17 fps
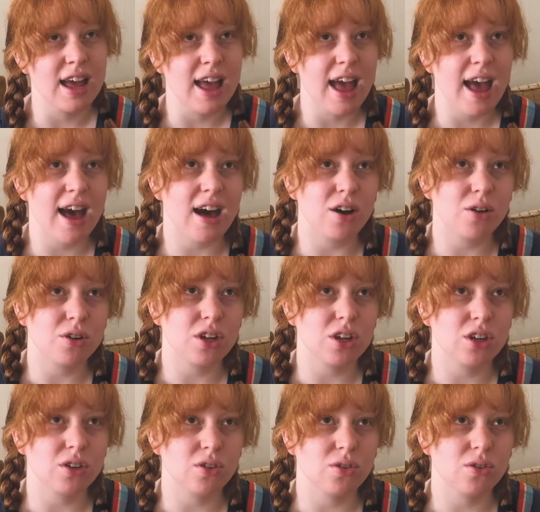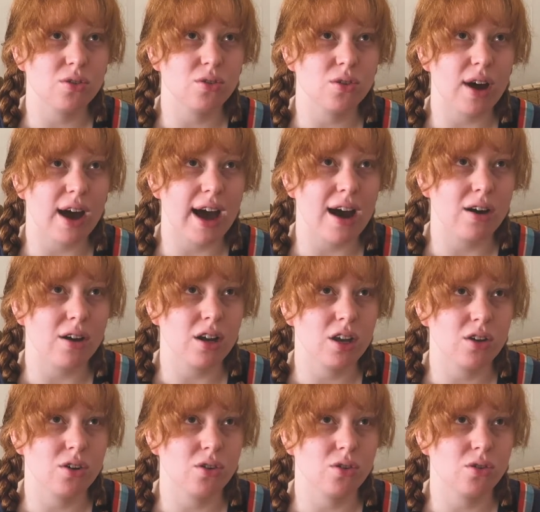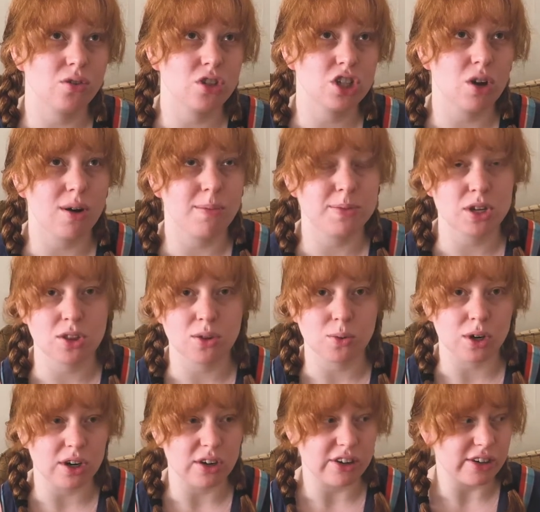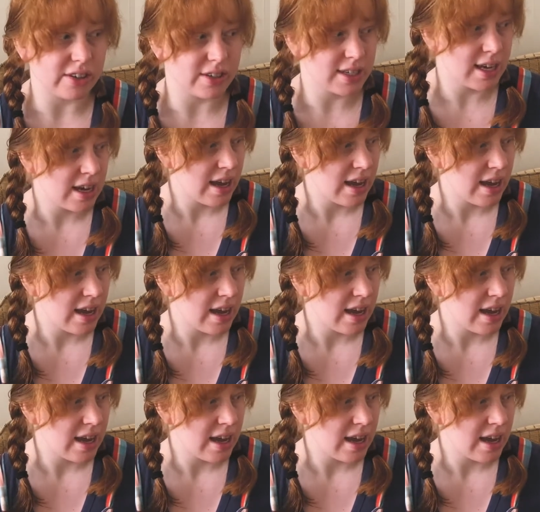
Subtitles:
how do you show up to the world.